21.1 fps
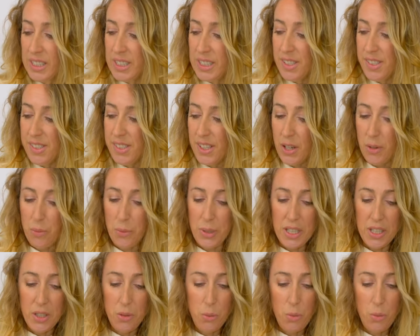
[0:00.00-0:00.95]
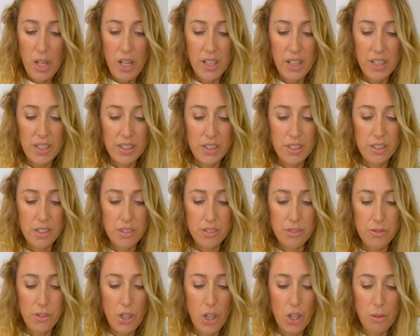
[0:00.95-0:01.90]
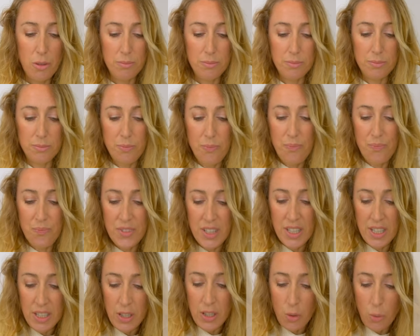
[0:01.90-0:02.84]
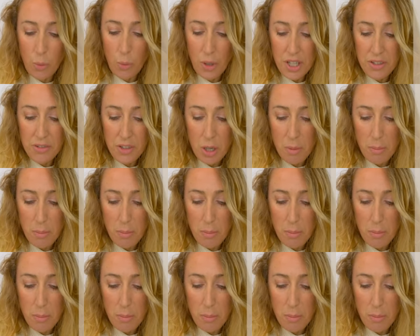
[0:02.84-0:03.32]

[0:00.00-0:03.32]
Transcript: So we're going to work from one of our